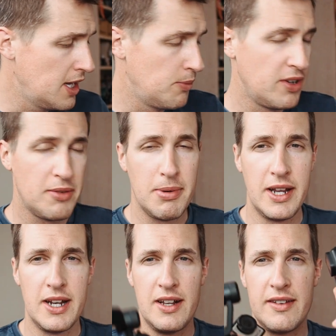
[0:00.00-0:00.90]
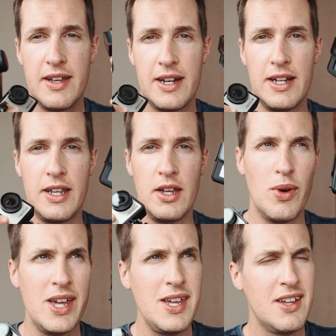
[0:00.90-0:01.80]
and we explain exactly,
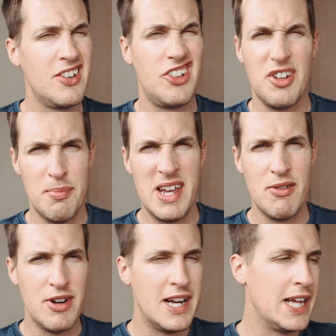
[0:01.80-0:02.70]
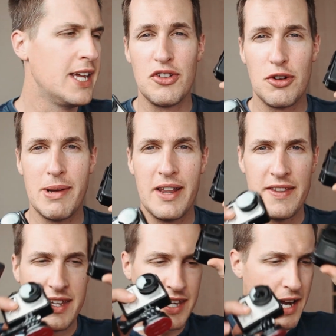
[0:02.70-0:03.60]
it's just me really, talk about
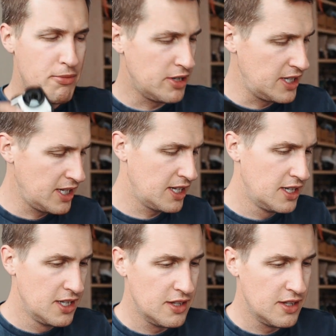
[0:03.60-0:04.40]
the camera gear